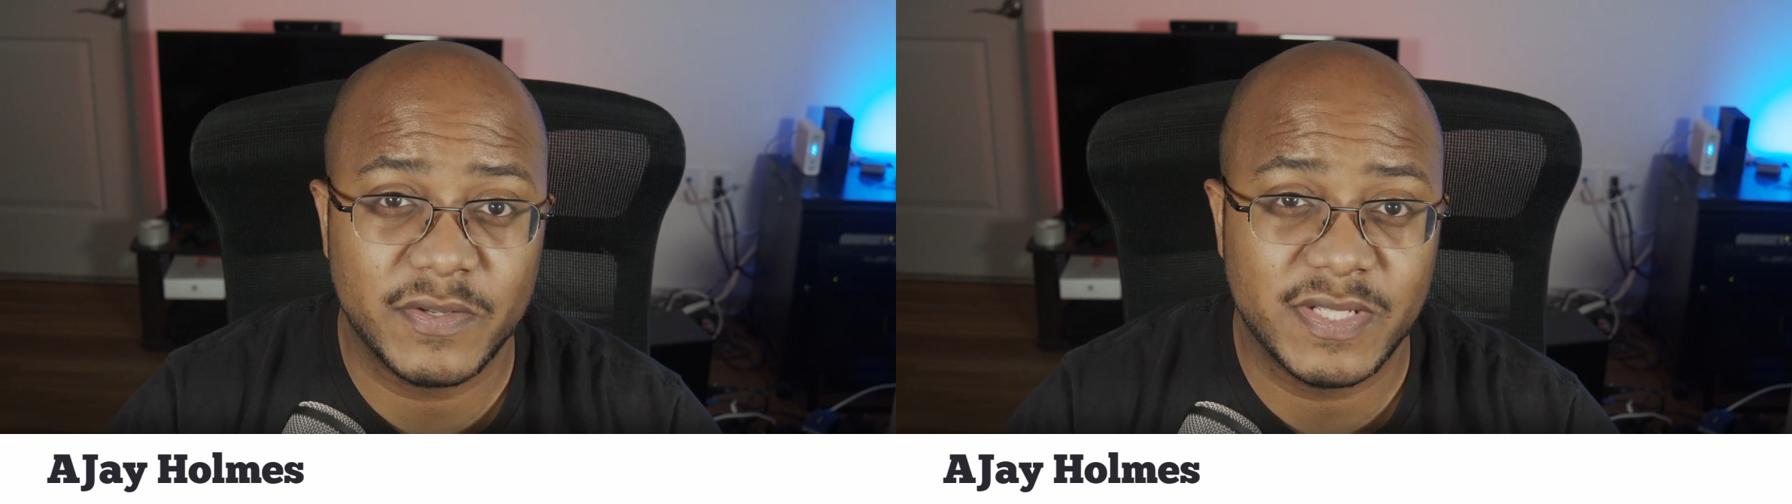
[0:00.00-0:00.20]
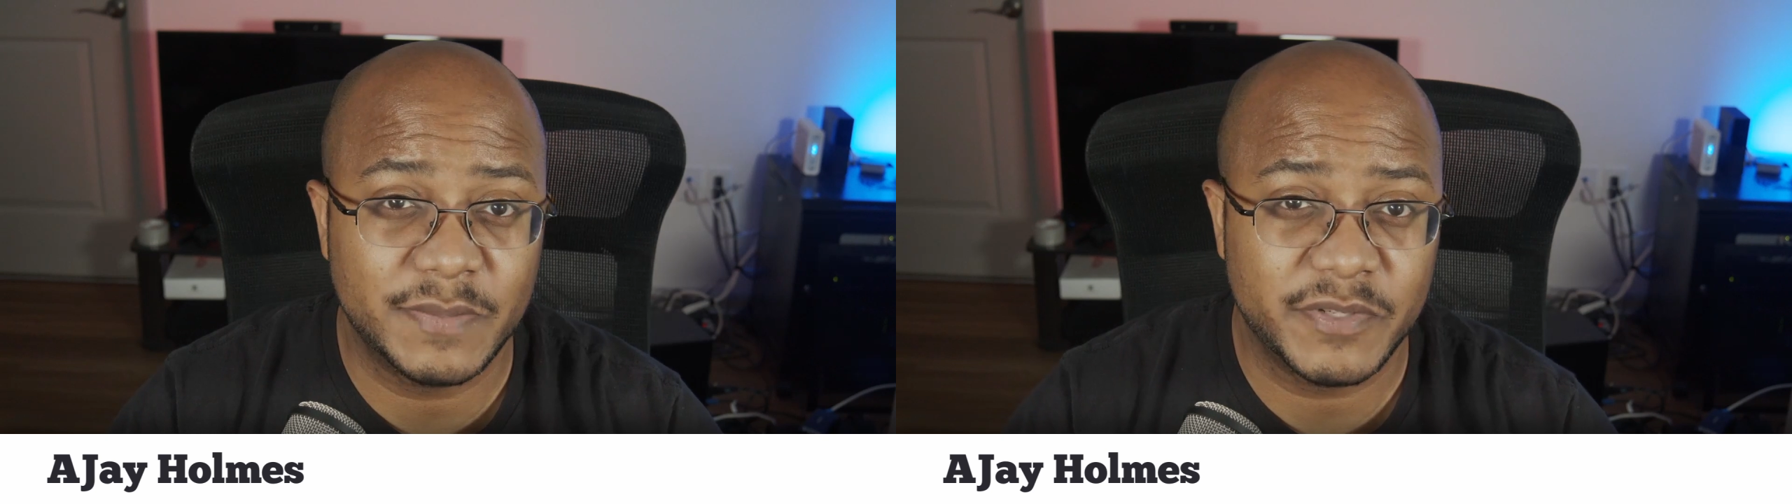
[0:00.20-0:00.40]
on
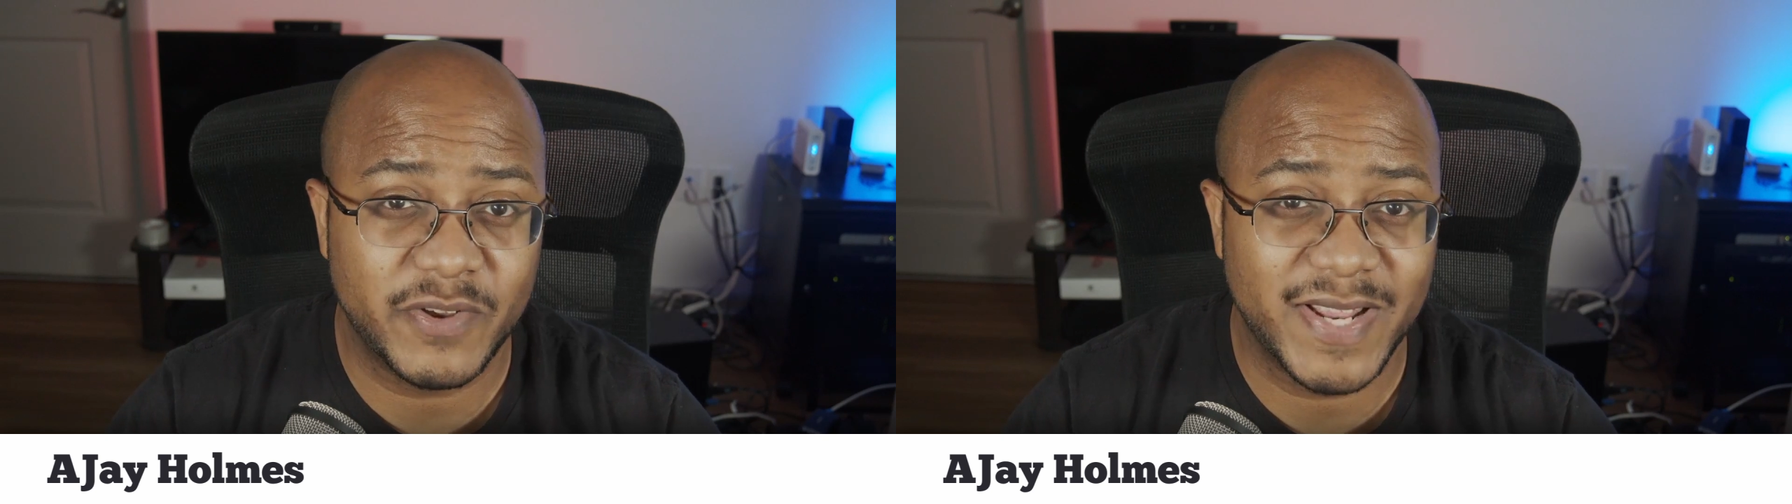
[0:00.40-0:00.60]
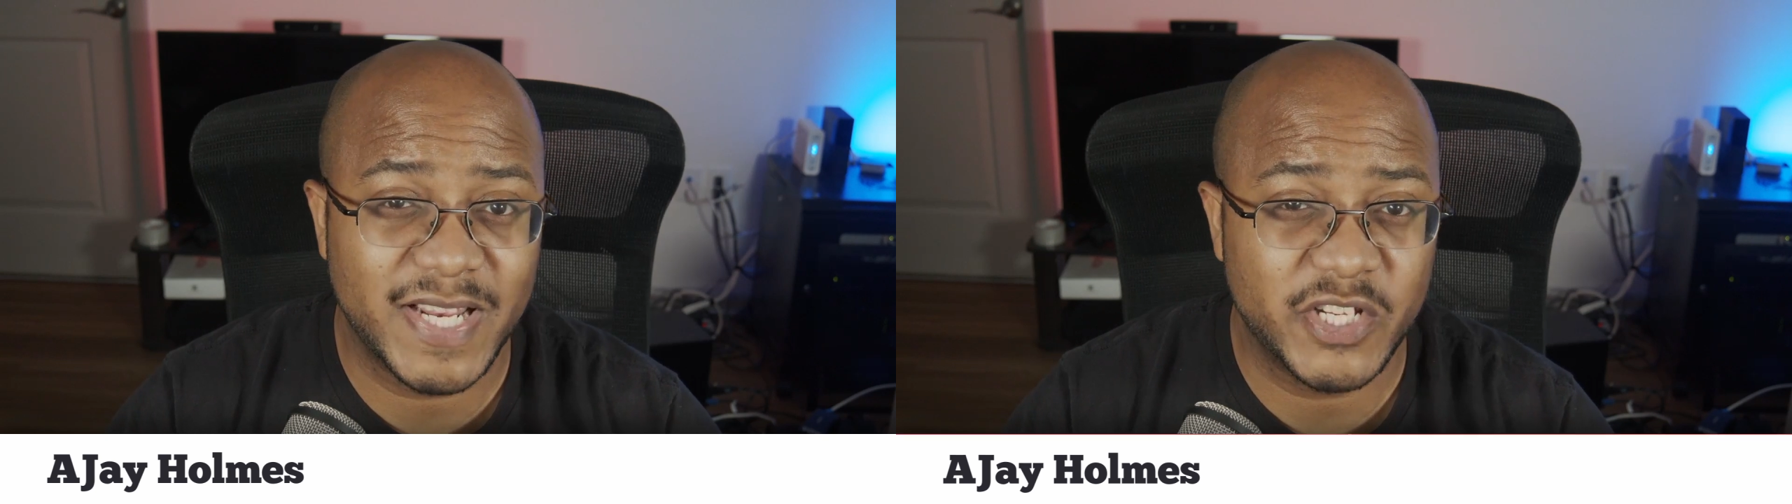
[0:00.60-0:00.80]
tips,
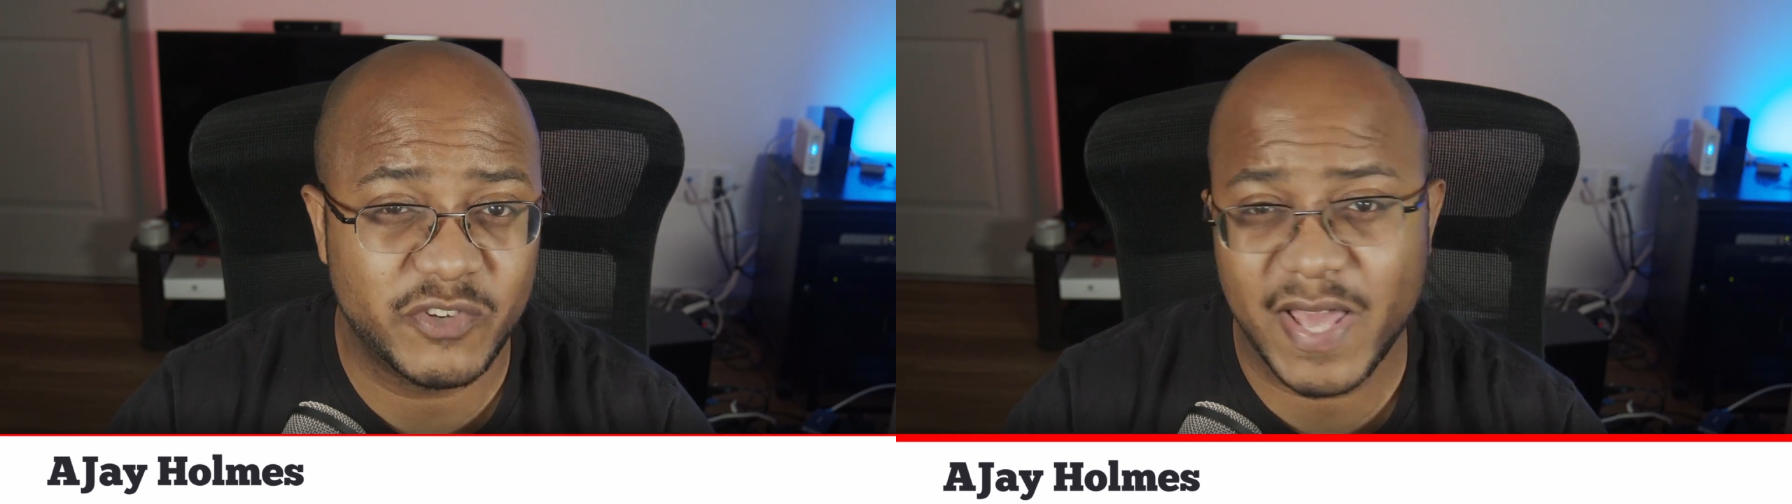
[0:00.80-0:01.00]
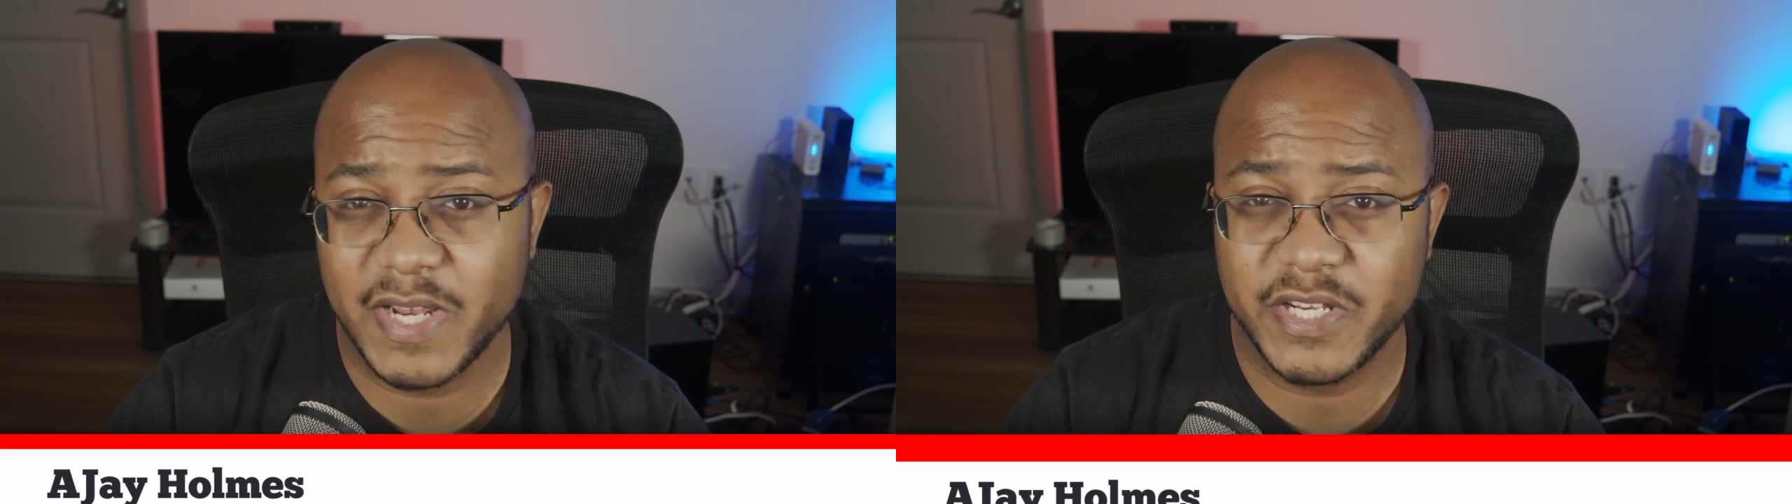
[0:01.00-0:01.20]
training,
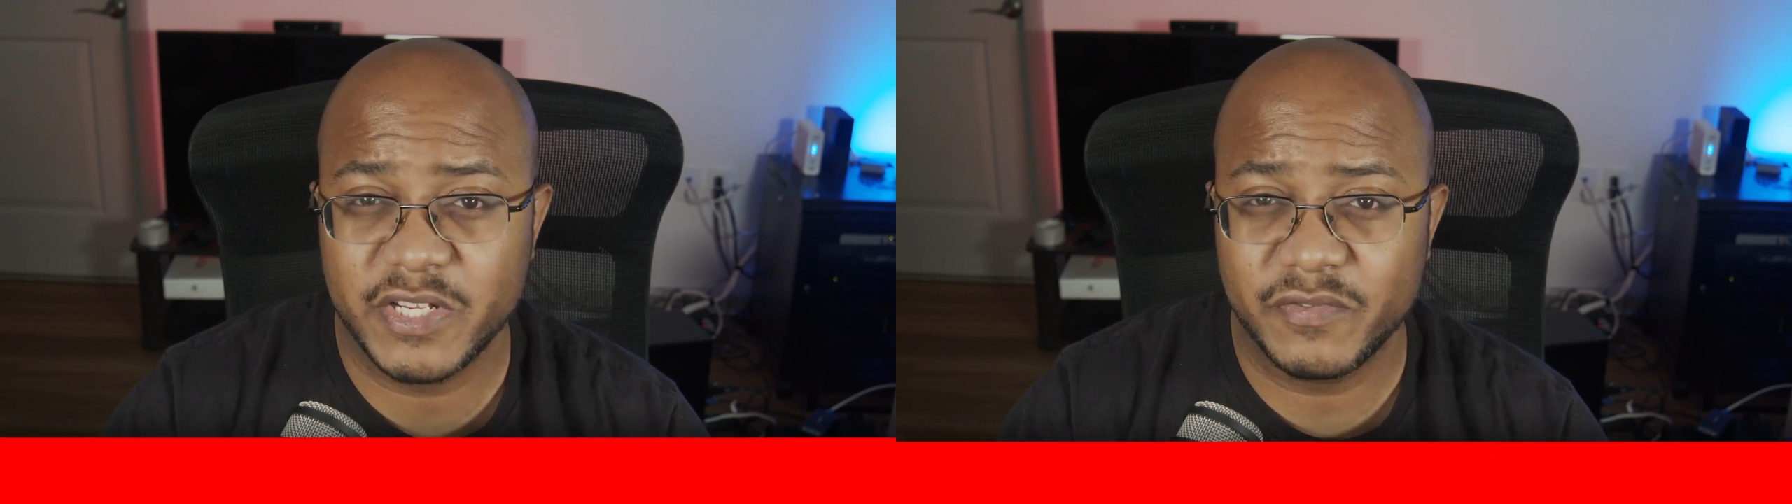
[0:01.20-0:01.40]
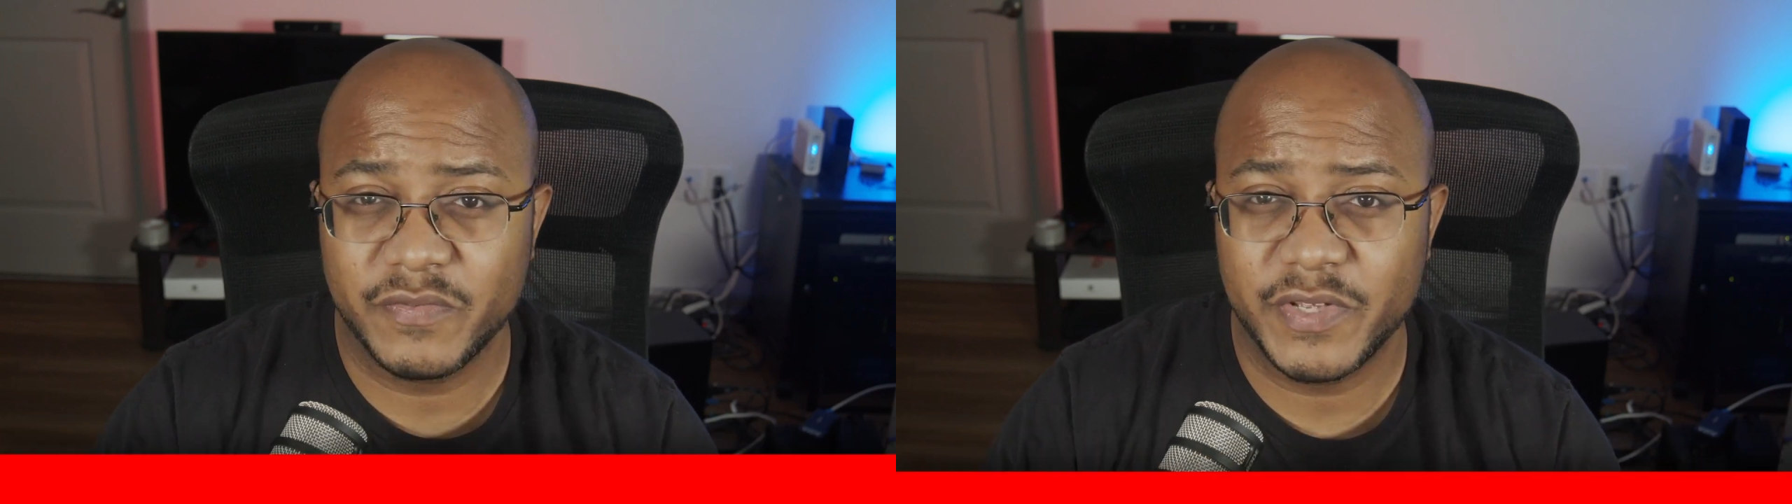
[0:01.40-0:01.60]
strategies,
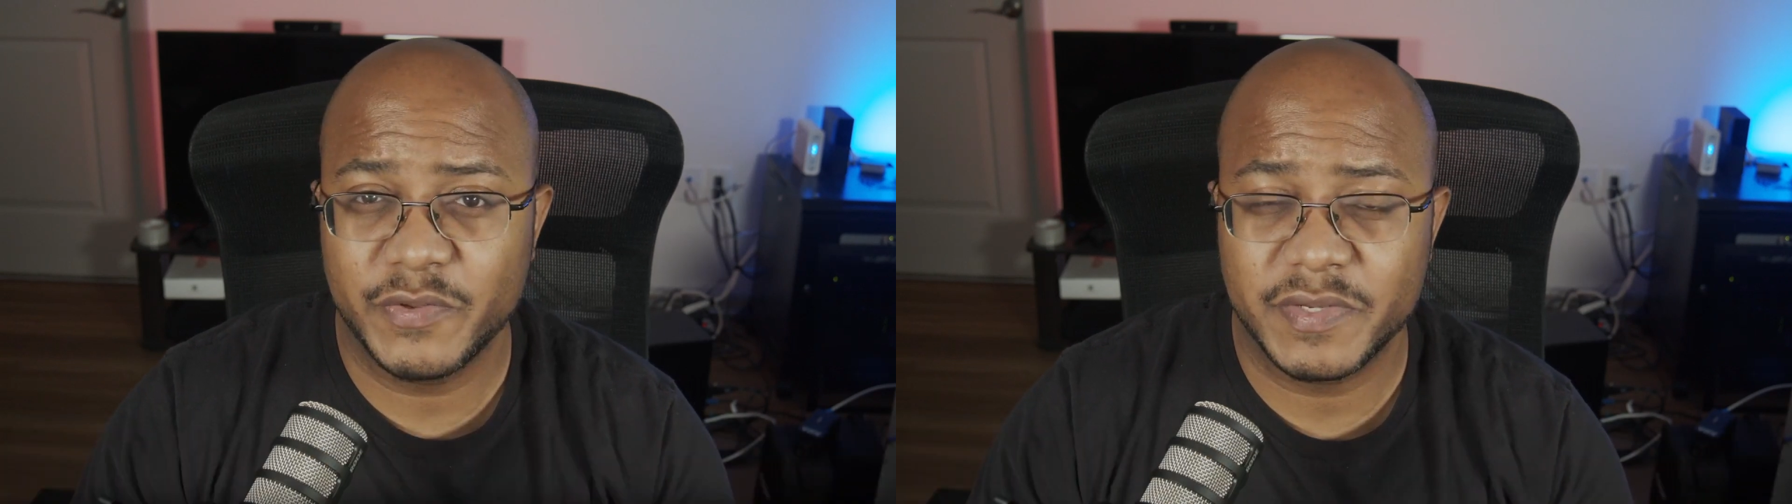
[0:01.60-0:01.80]
reviews,